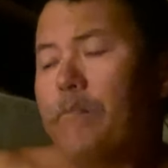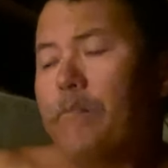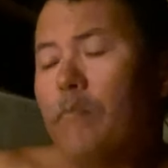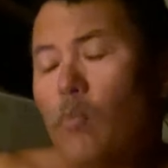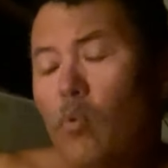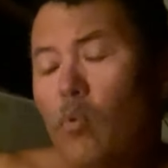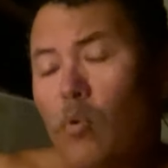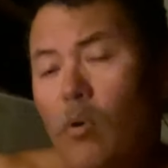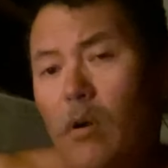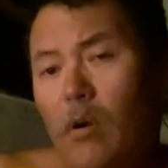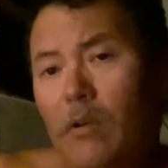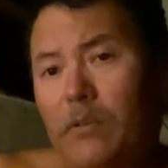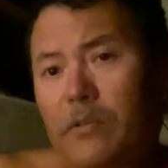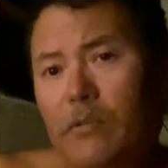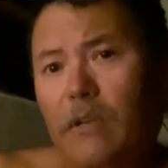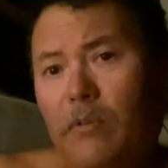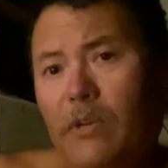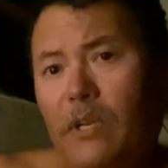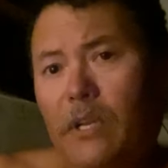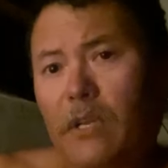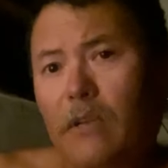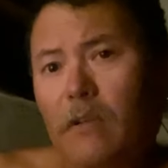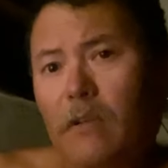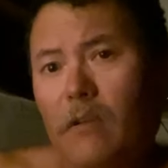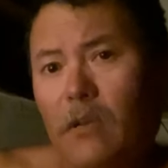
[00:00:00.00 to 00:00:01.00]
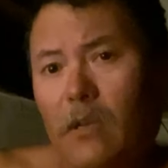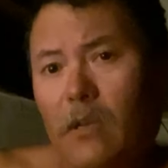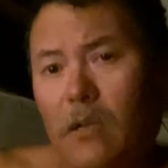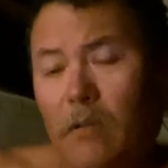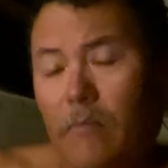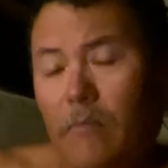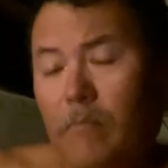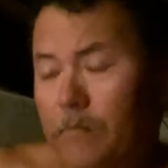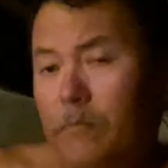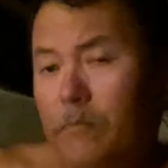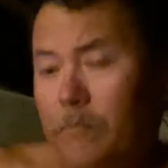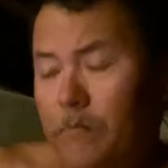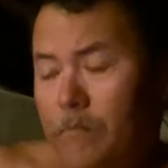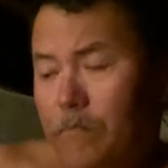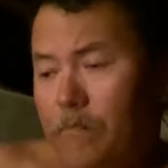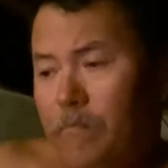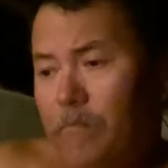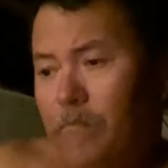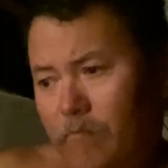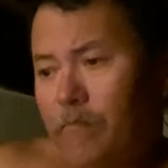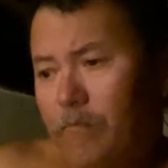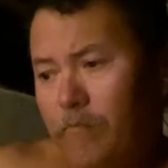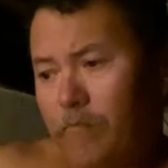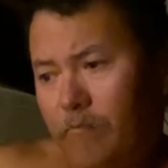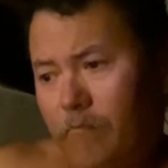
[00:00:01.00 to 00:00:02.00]
We're also going to
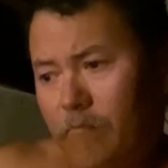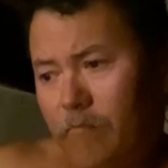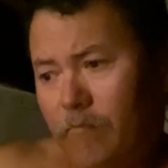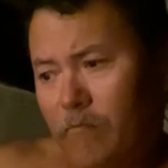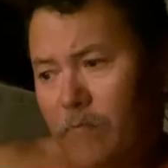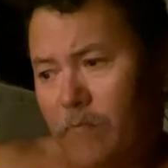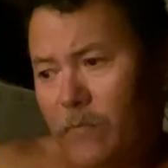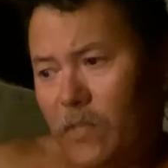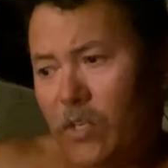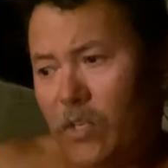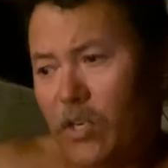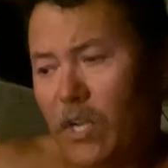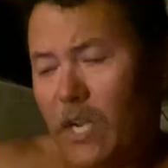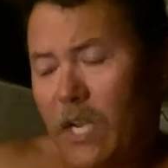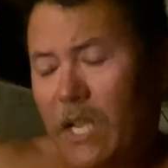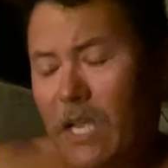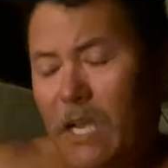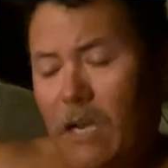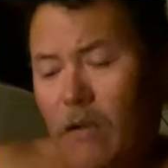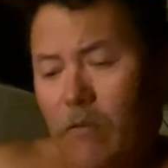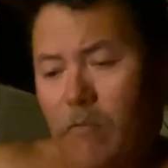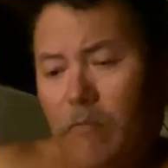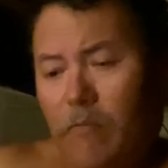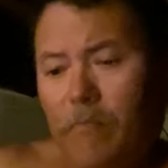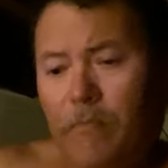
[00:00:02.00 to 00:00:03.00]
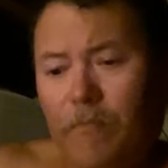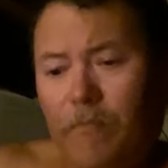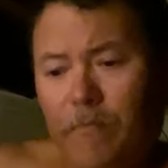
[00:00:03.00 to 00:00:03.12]
check out,